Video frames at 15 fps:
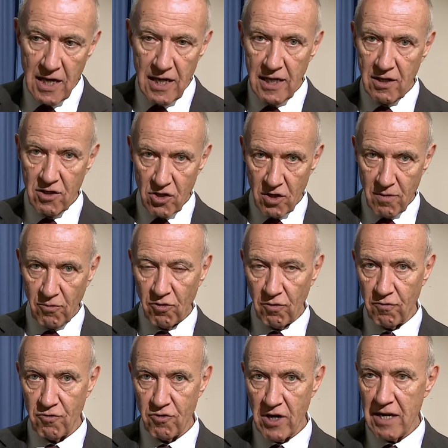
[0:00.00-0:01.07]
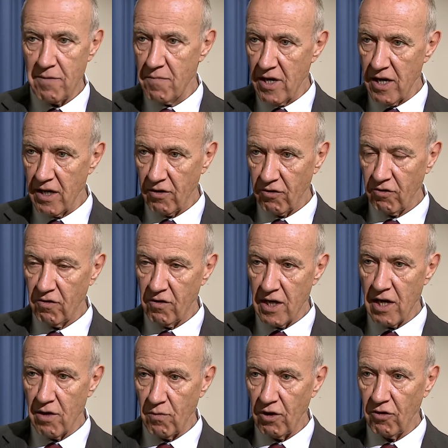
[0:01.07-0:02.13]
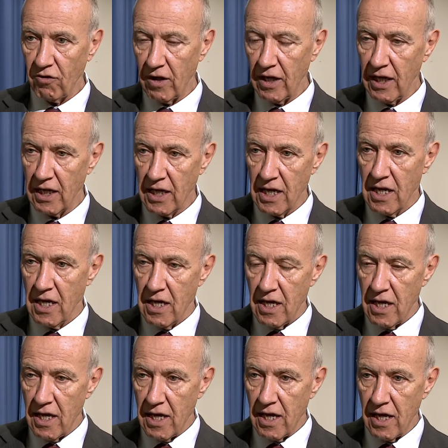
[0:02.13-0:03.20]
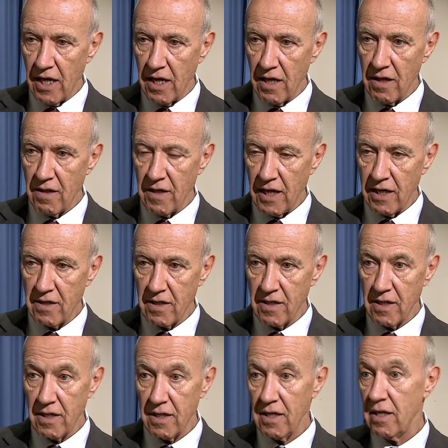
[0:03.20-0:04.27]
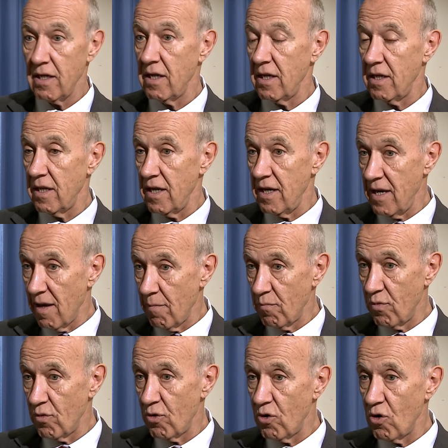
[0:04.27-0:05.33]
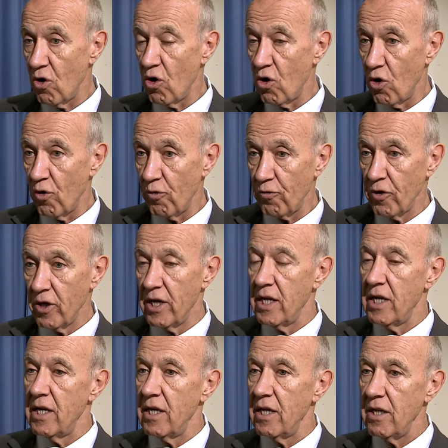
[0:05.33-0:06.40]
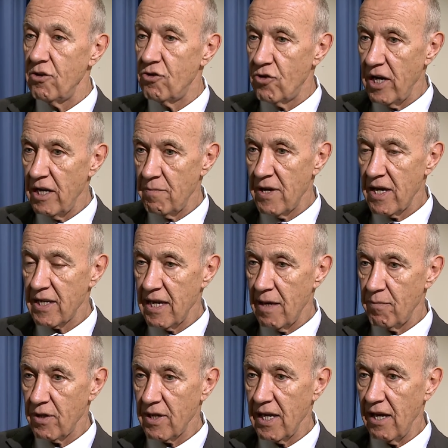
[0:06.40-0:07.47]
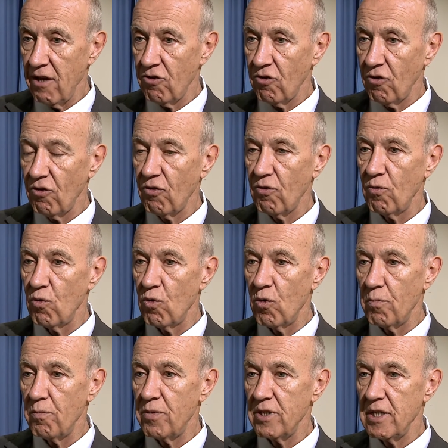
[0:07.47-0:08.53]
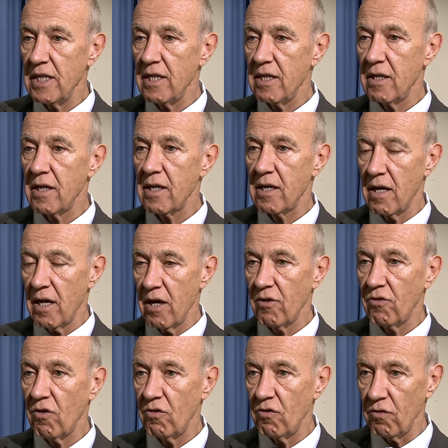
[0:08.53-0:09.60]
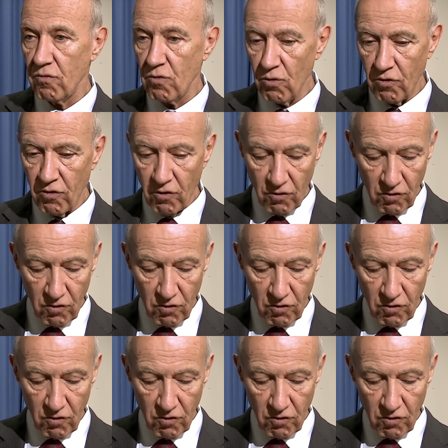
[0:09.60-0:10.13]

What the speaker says: In terms of trademarks, now we see that the number of trademark applications for particular classes of goods and